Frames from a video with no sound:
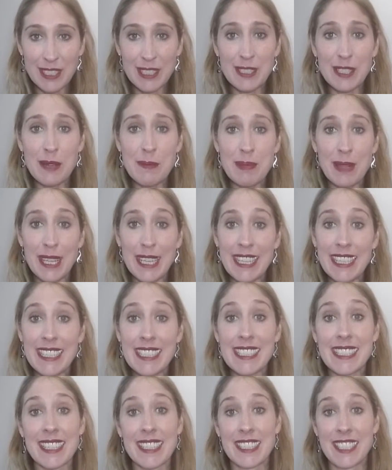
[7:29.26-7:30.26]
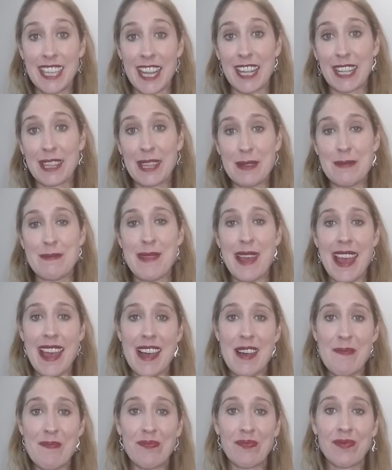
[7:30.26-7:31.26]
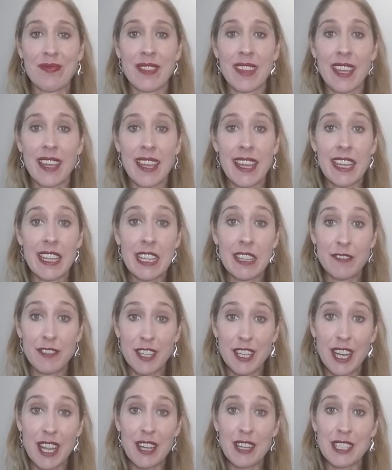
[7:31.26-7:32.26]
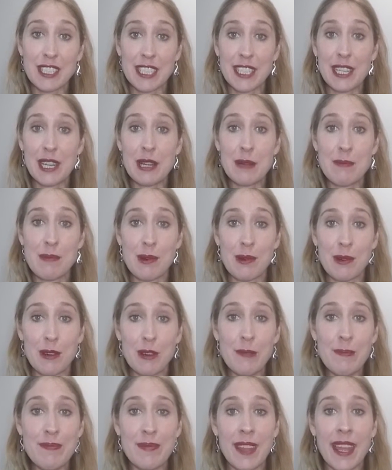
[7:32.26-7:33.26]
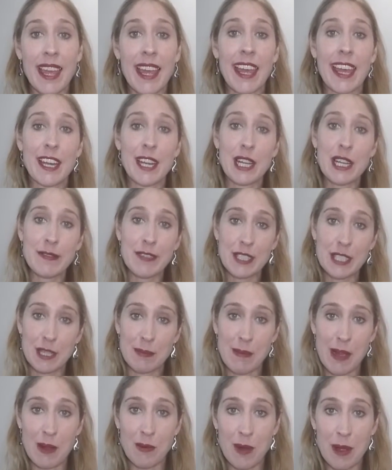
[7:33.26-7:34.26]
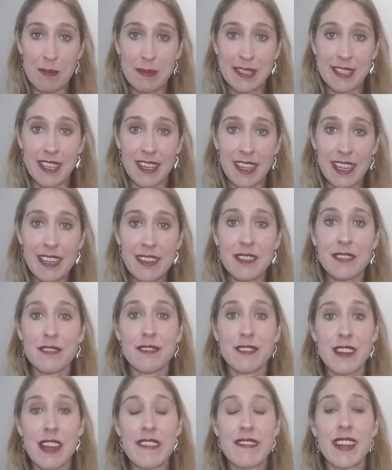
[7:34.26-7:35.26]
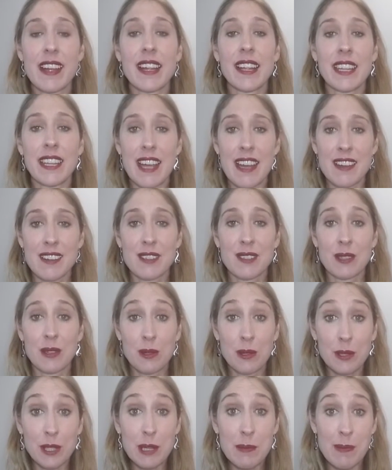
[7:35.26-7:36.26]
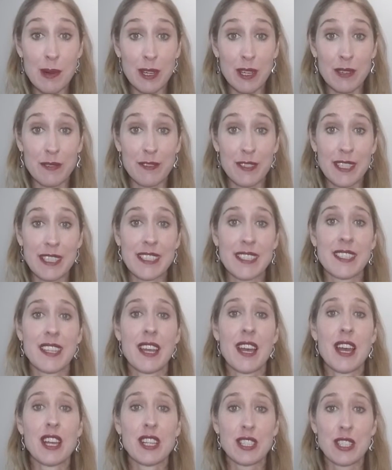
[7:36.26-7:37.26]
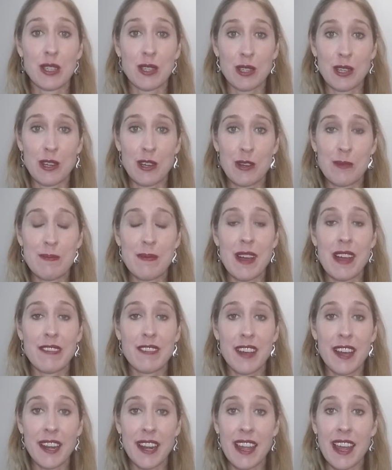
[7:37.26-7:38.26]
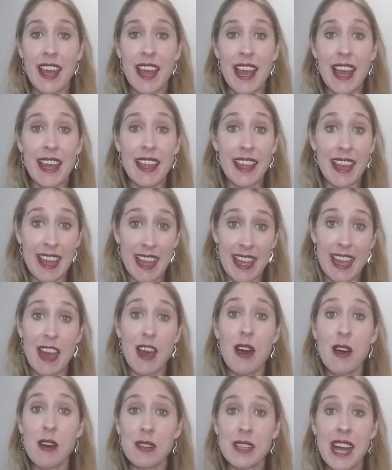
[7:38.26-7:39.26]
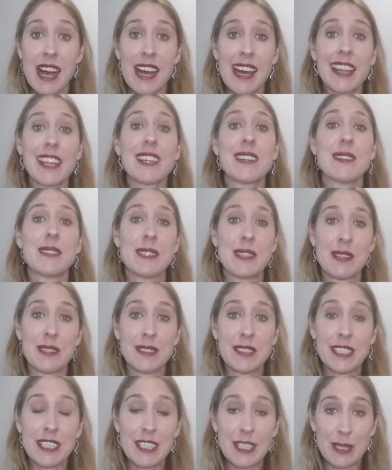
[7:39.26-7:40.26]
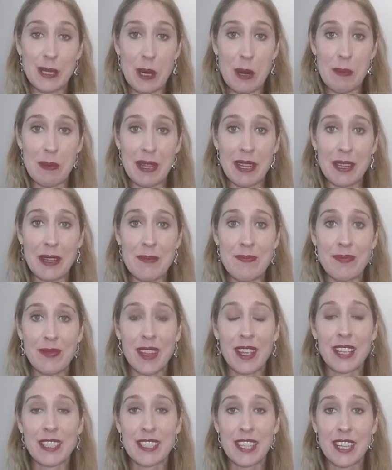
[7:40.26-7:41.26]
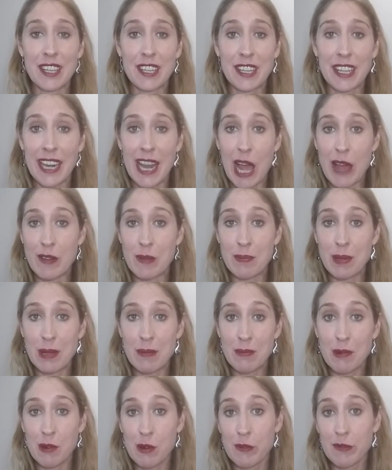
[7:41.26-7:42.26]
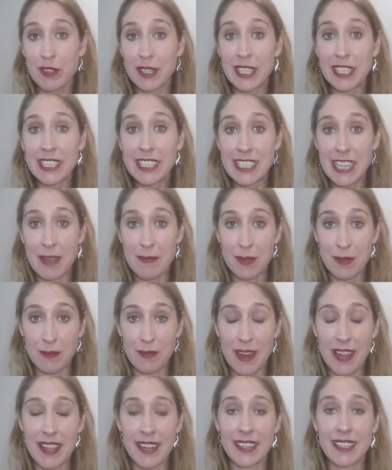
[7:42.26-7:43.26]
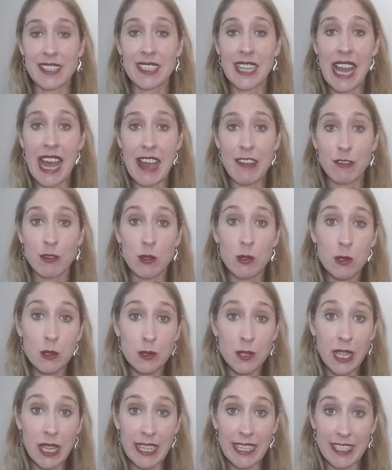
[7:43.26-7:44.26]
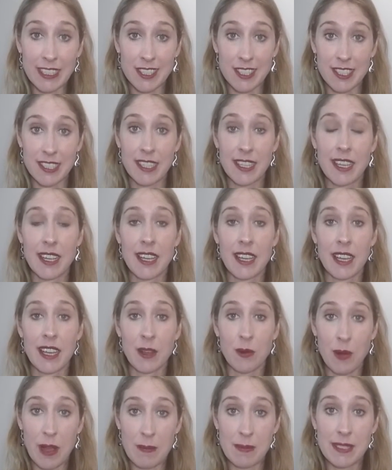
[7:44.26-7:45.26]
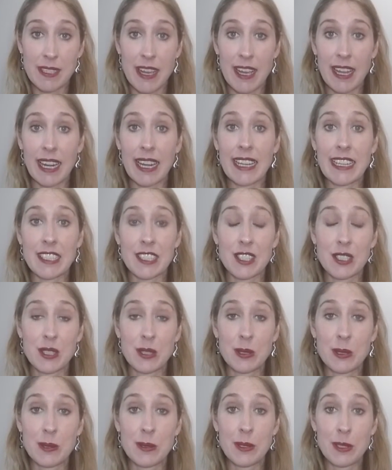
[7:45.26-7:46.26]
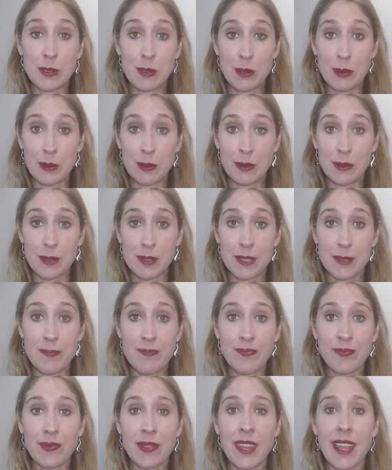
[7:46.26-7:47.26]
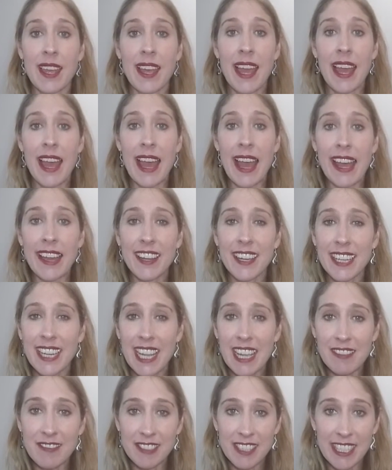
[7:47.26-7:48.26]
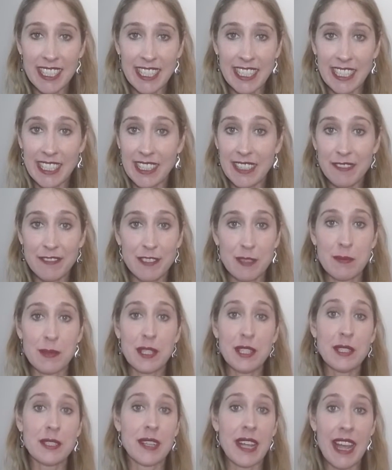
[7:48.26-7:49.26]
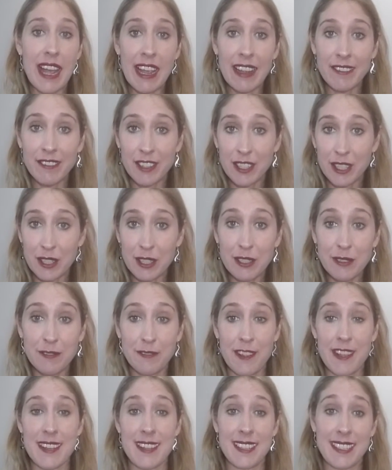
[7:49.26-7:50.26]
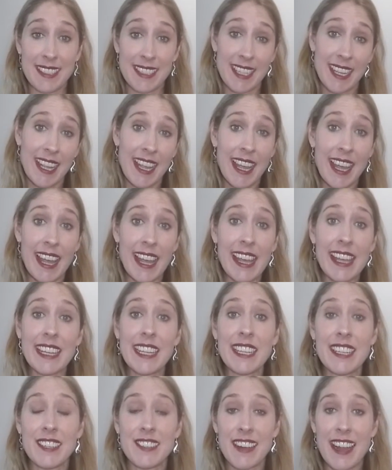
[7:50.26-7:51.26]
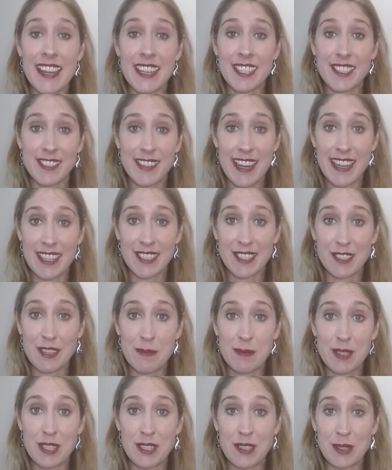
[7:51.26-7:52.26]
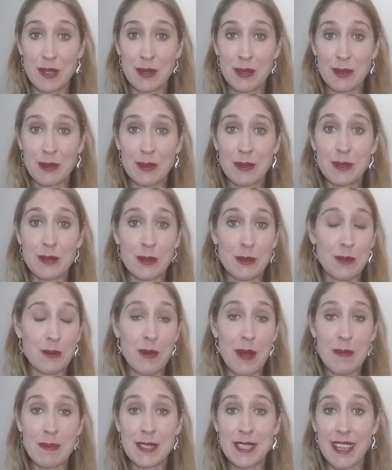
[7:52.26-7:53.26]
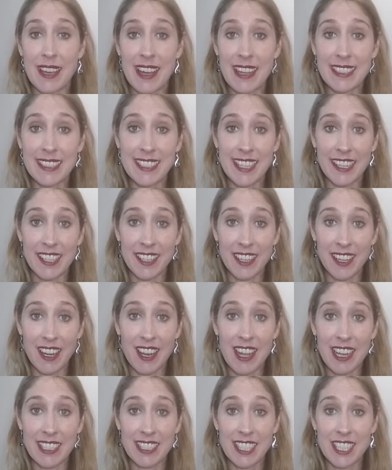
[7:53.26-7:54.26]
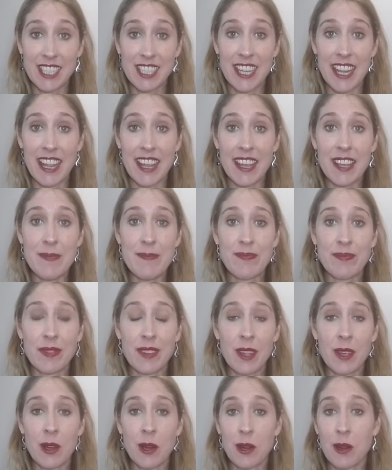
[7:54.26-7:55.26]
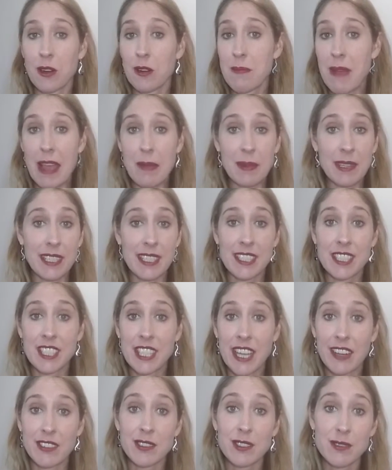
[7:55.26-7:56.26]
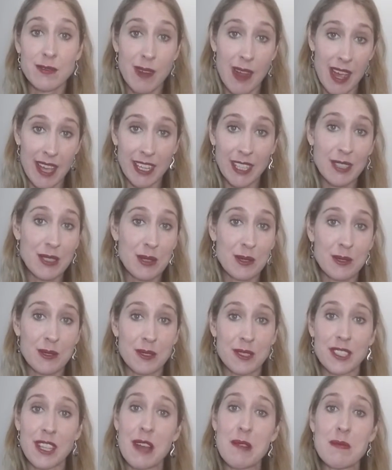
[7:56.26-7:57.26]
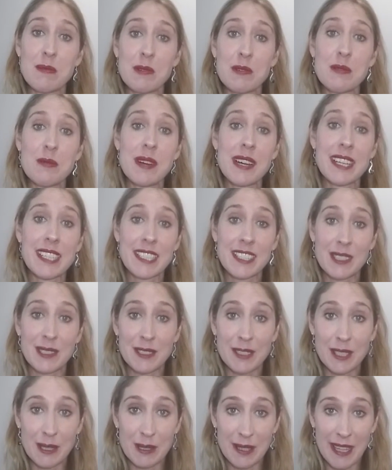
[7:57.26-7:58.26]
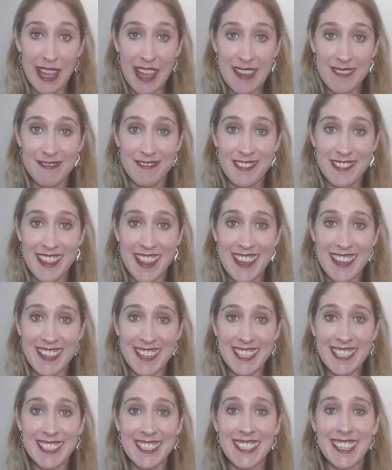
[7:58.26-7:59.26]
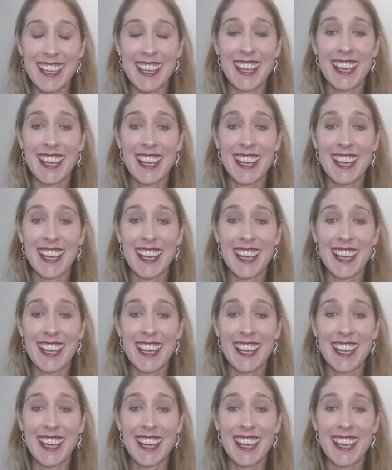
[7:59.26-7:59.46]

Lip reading: So please check them out. If you'd like to know more, head over to my website, foreveryoungautobiographies.com. I've got a whole article on this topic, so you can have a bit more of an in-depth read, and I'll have all the links, website links to the tools. And I'd love to hear from you. Have you found any great transcription tools or websites that you'd like to share? Or maybe just general writing tools. I'm always on the lookout for those.